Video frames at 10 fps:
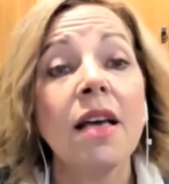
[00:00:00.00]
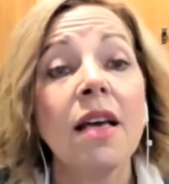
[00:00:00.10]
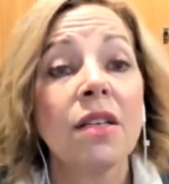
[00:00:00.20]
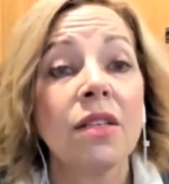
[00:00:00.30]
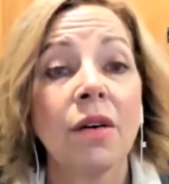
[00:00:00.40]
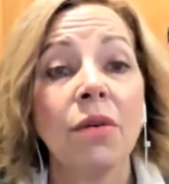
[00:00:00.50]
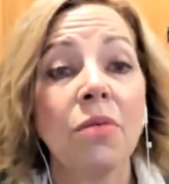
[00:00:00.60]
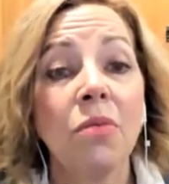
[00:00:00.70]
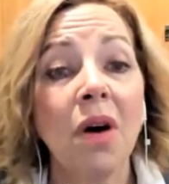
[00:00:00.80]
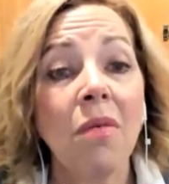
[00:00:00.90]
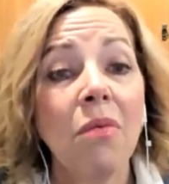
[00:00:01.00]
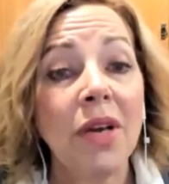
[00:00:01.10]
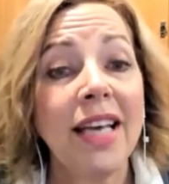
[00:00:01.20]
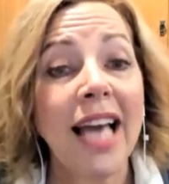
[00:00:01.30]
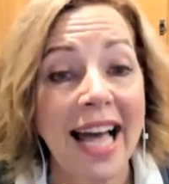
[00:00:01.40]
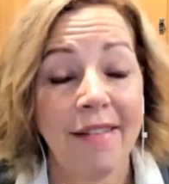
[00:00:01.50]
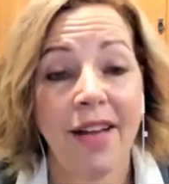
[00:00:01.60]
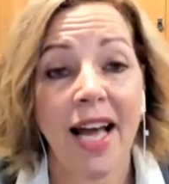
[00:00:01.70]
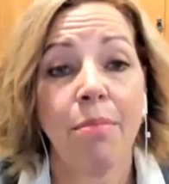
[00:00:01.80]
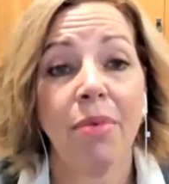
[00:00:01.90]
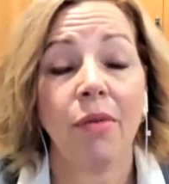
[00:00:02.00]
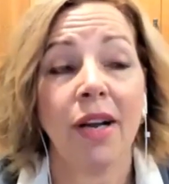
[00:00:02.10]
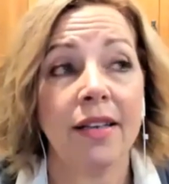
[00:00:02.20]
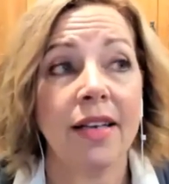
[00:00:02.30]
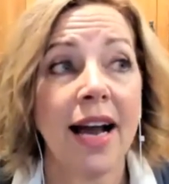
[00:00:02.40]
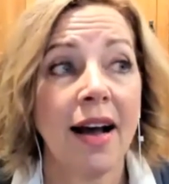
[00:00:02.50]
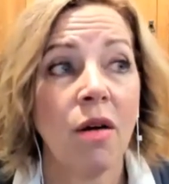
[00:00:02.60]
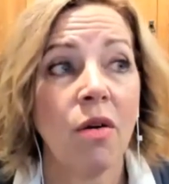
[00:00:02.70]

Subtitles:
So what we have happening right now